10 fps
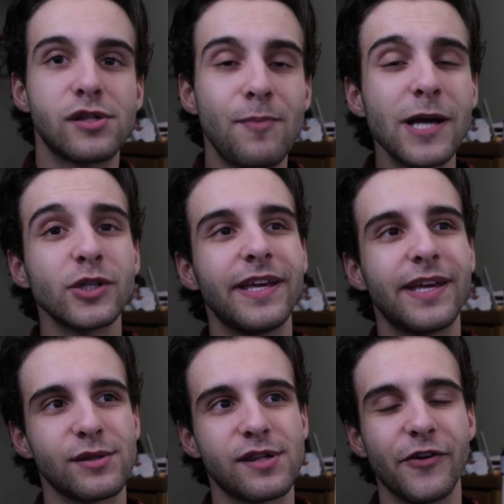Especially
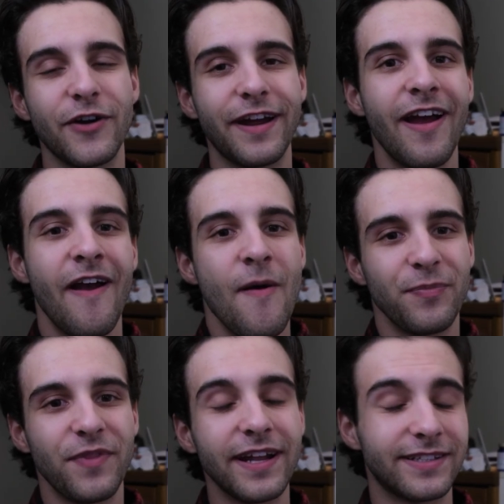considering
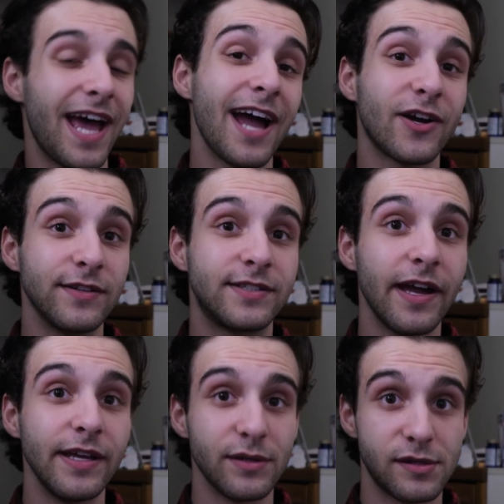that Attack on
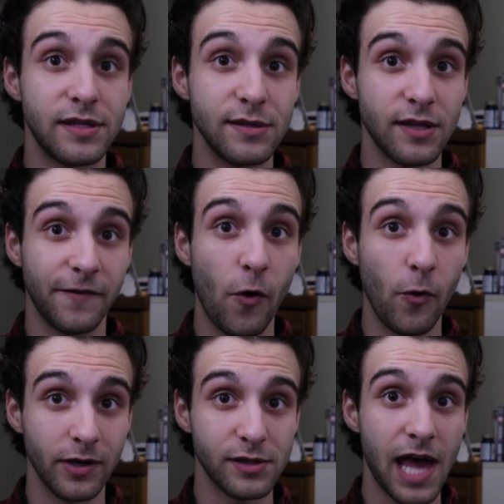Titan season
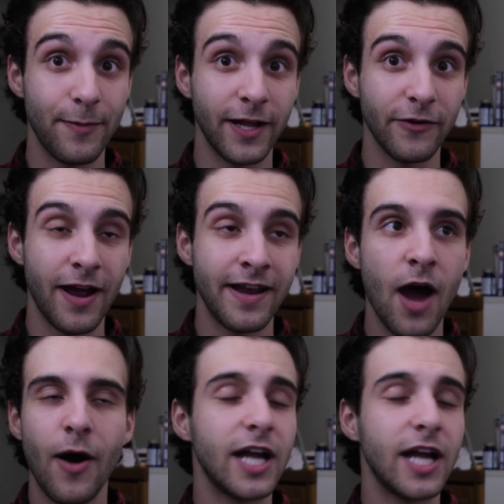4 is happening right now.